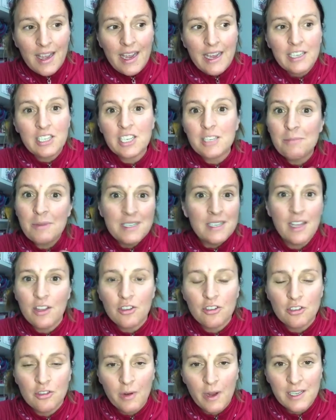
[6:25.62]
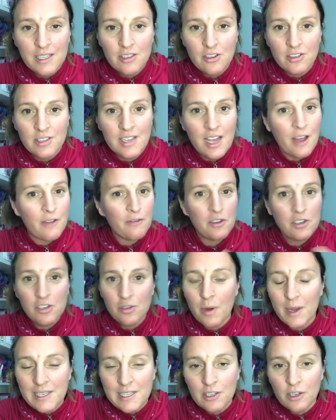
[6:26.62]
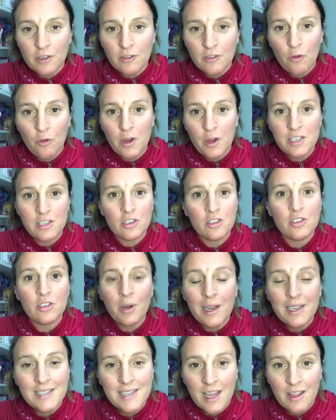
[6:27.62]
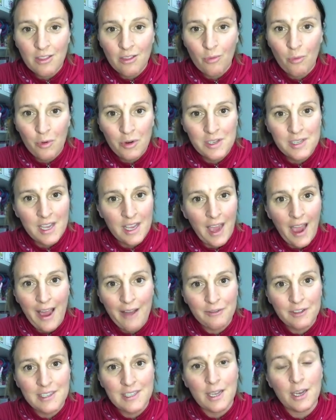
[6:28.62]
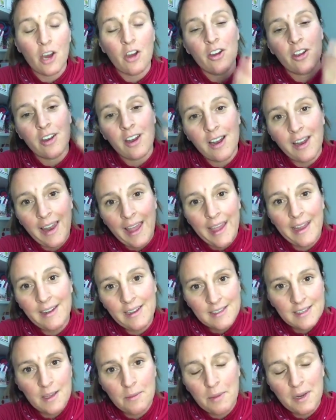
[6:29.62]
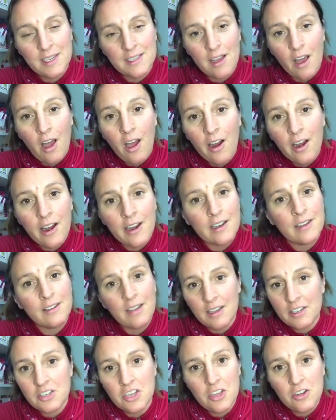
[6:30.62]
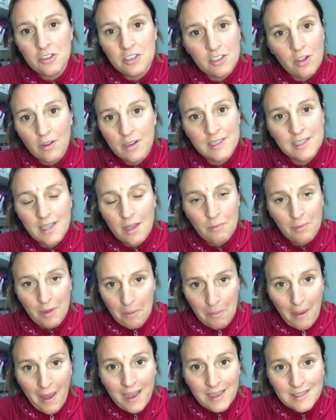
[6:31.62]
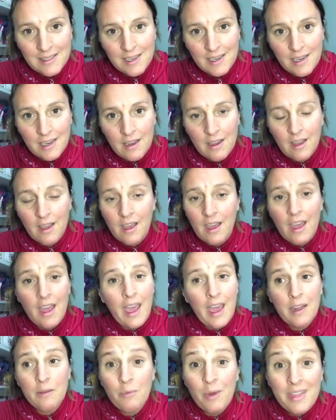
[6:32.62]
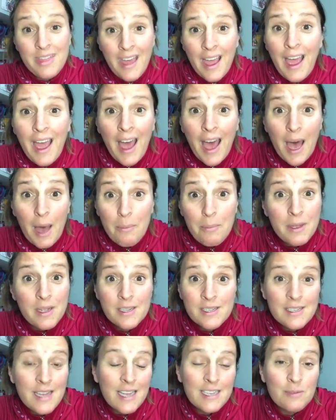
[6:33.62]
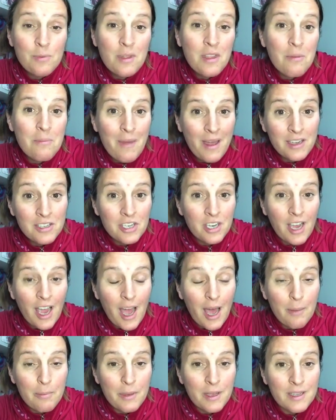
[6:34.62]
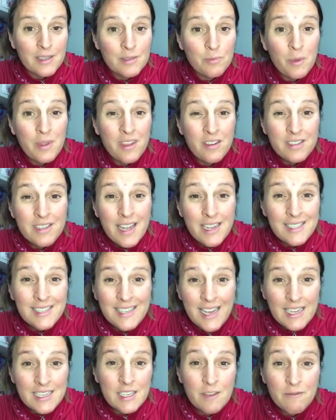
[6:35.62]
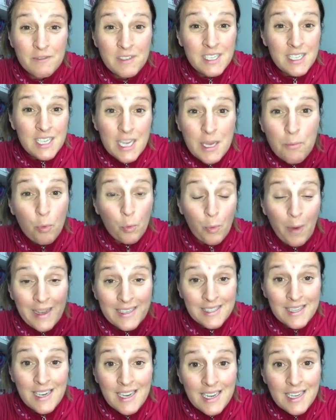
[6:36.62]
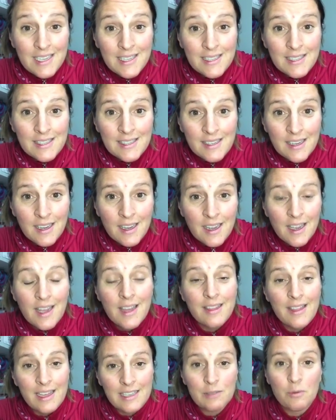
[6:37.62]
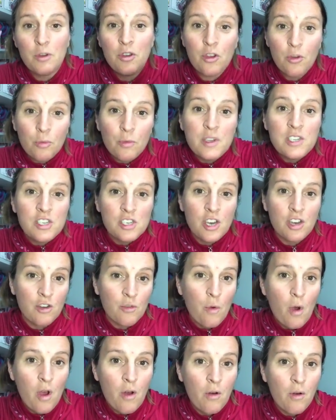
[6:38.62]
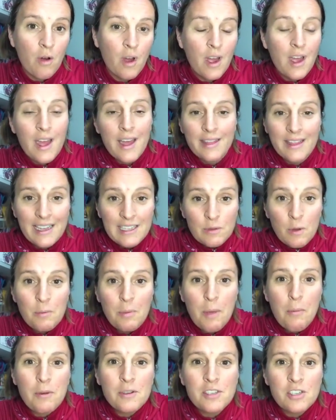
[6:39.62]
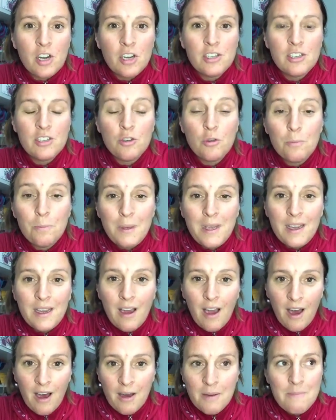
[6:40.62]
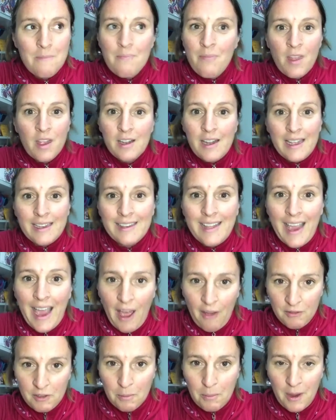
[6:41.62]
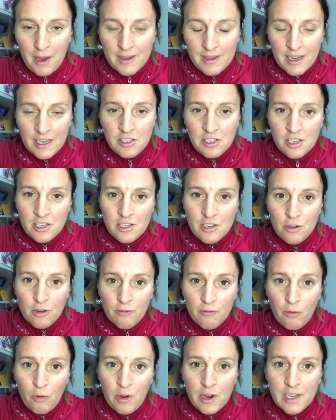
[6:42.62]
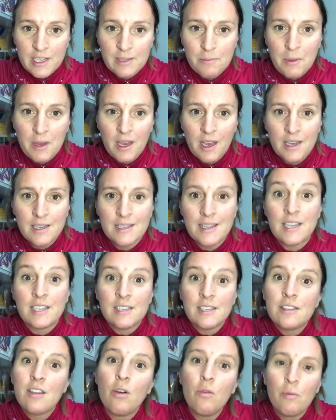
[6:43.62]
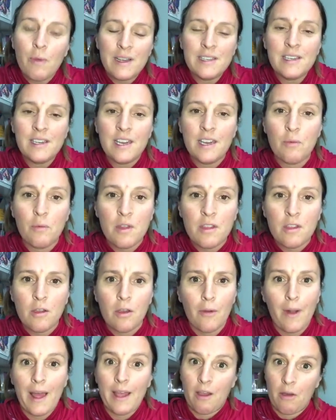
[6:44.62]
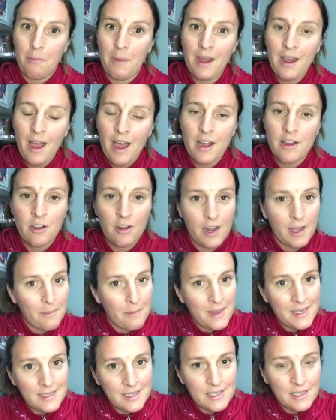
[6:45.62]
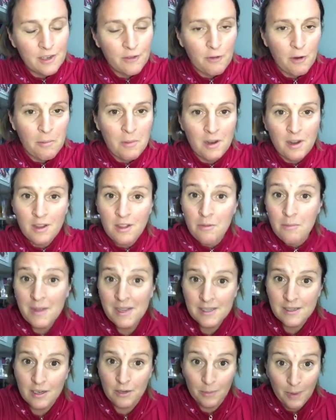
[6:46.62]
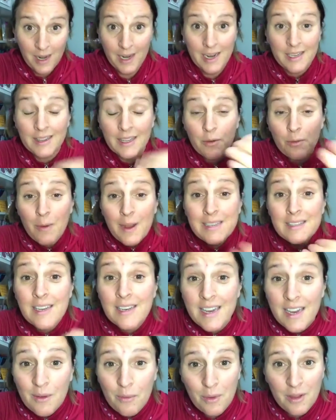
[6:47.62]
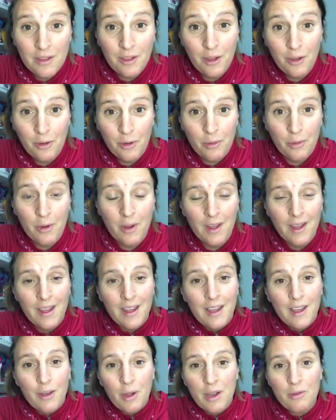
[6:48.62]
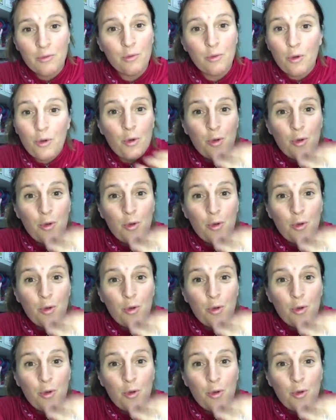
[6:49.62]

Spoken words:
it just means that you trust yourself, you trust your voice, you trust that the words that you have to say are going to land in somebody's heart, touch their soul in some capacity. And when that happens, that's when the magic happens. When there's that sense of deep resonance, that's when your reach can grow. That's when people start to become like, they have to pay attention to your voice because they so resonate with you. You're like, oh my God, you're like my sister from another mister, right? Like they resonate with you and